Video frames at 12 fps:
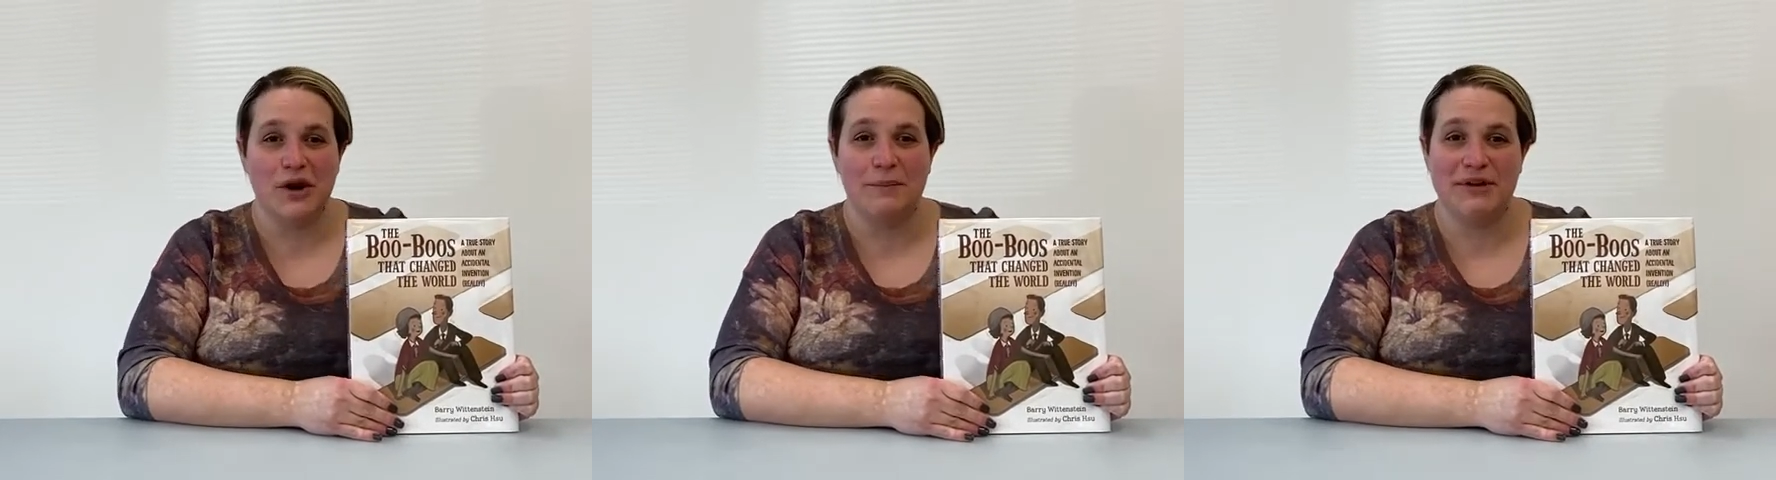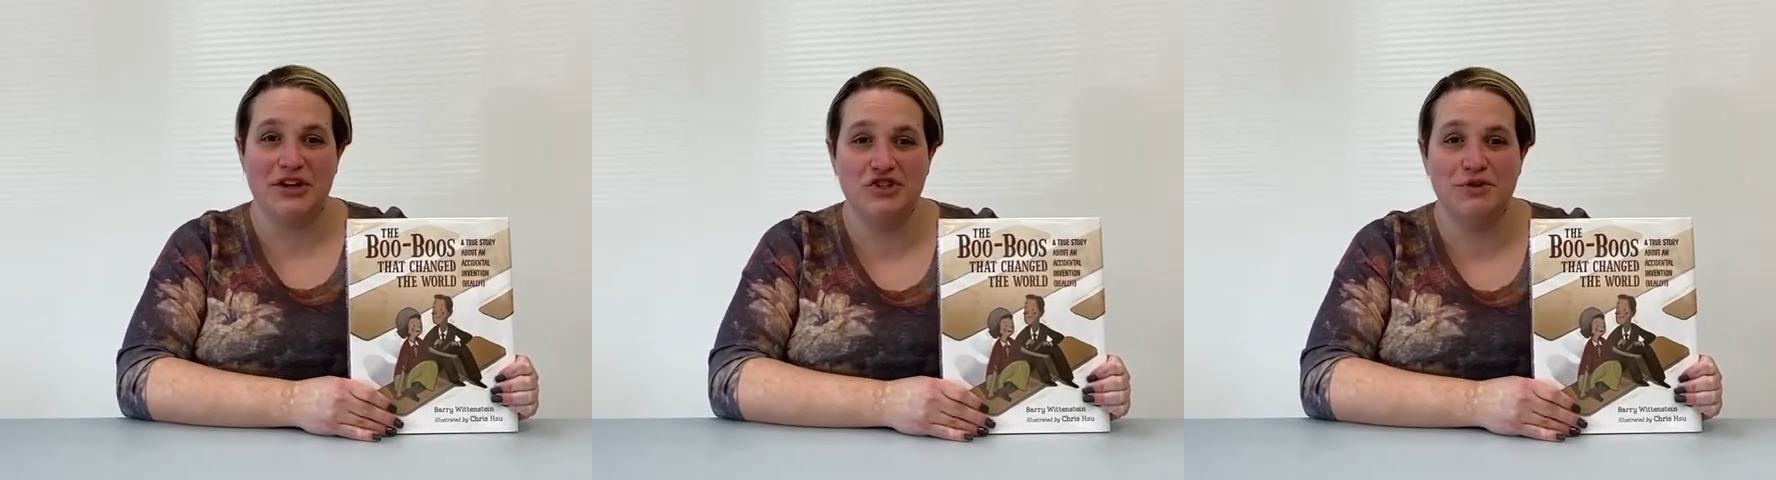
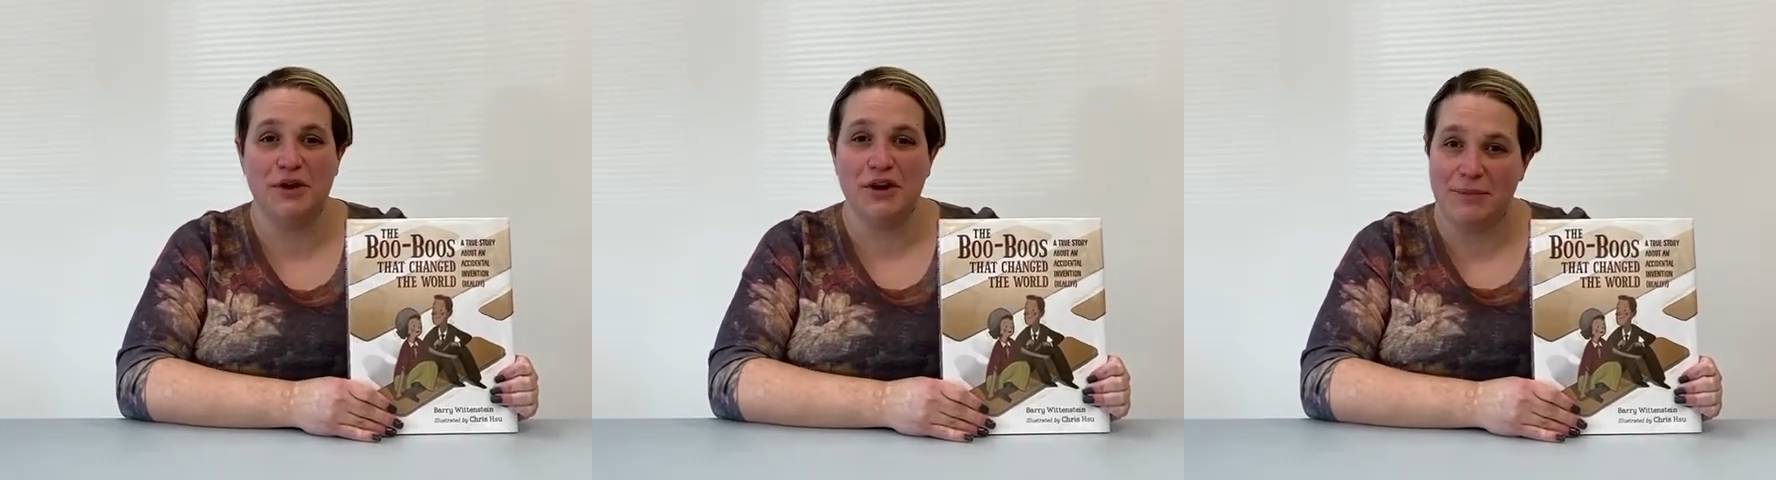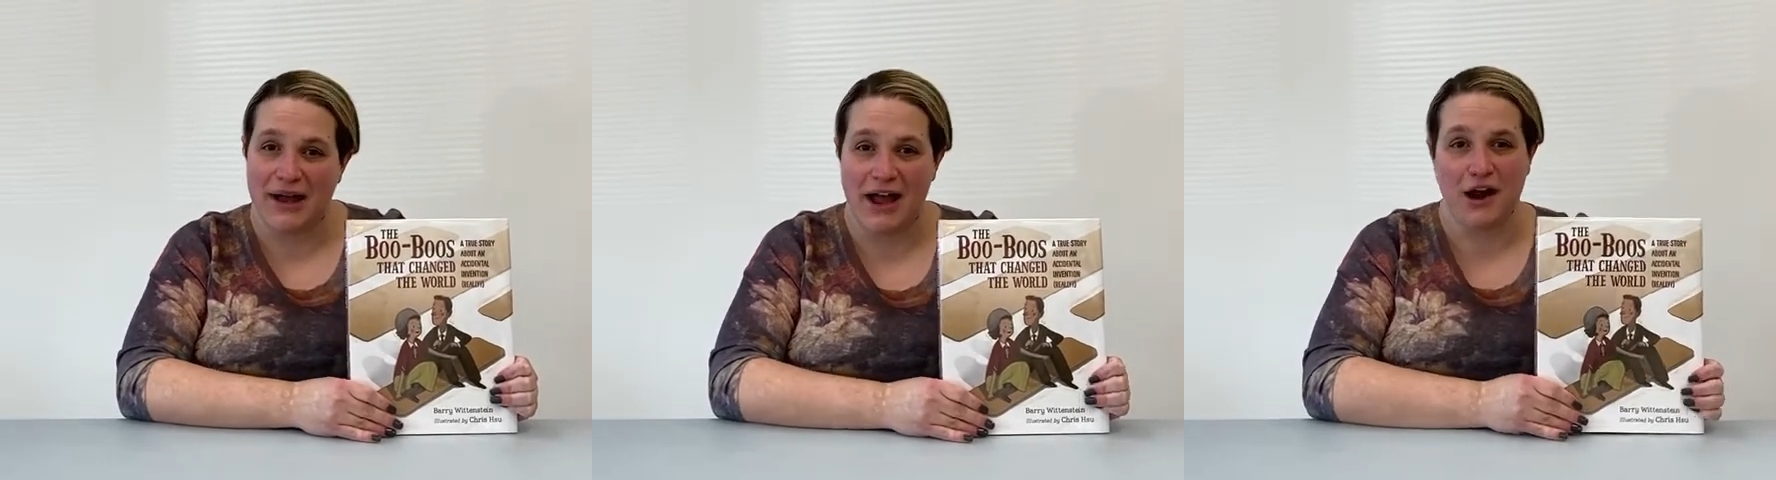picture book
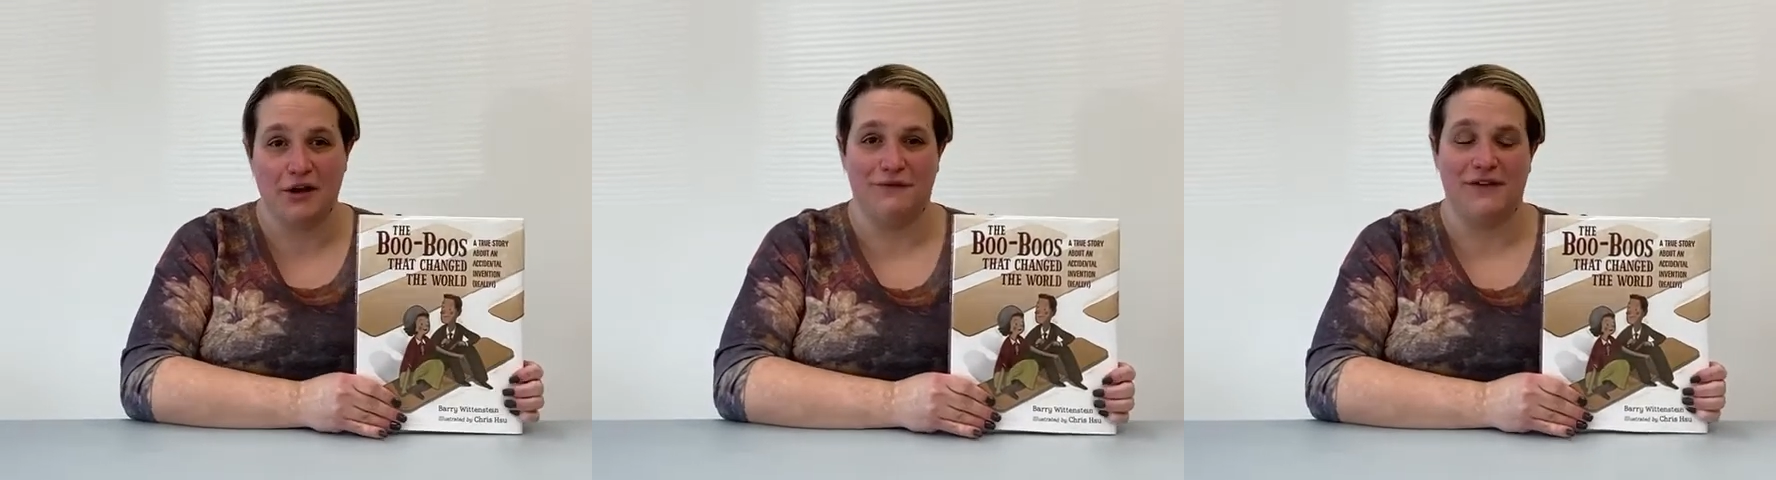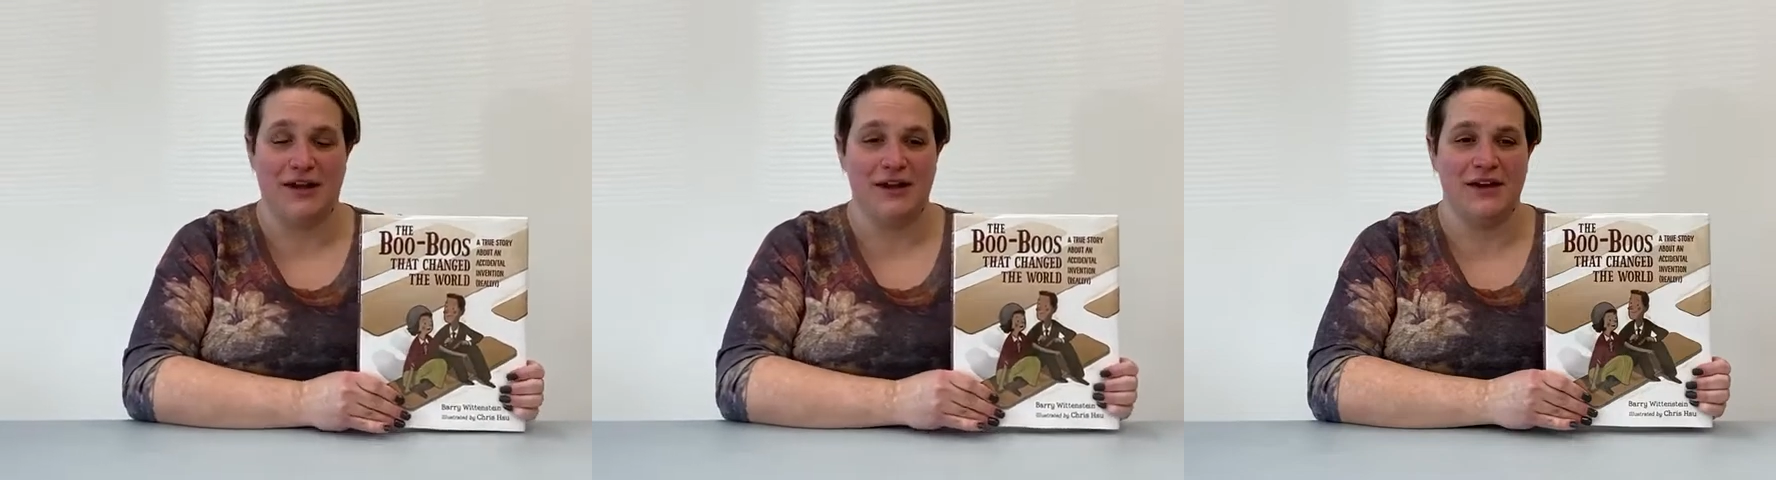
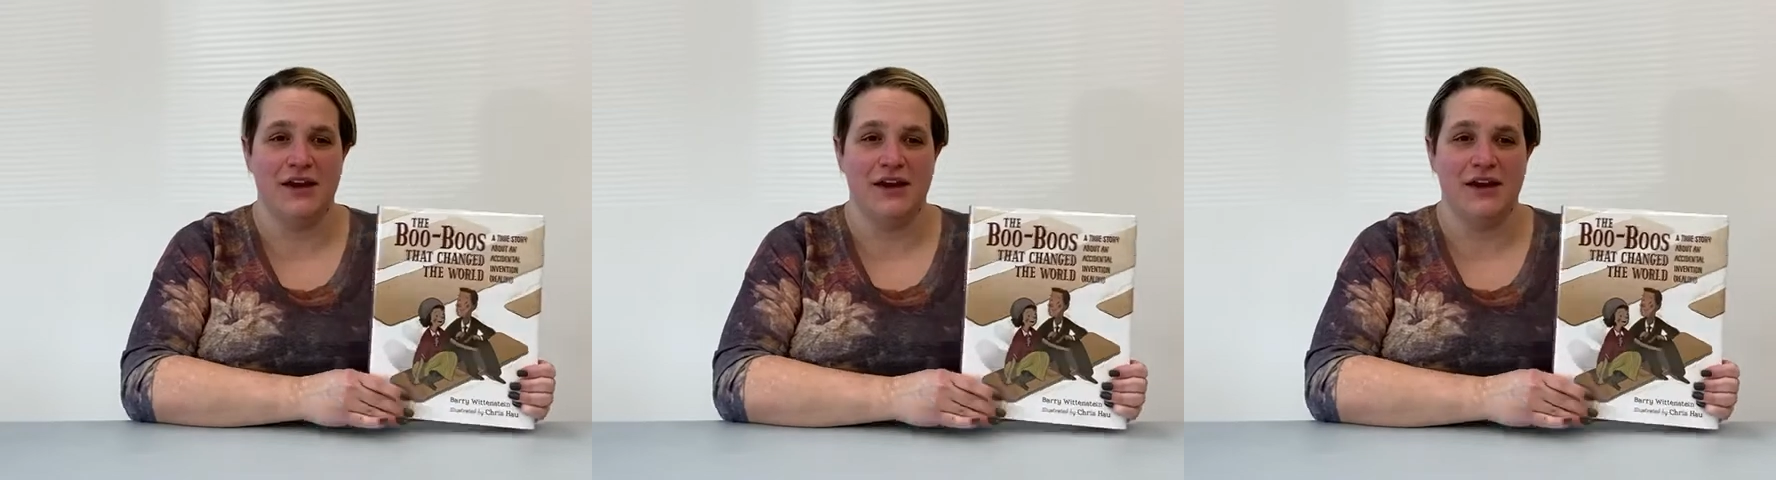biography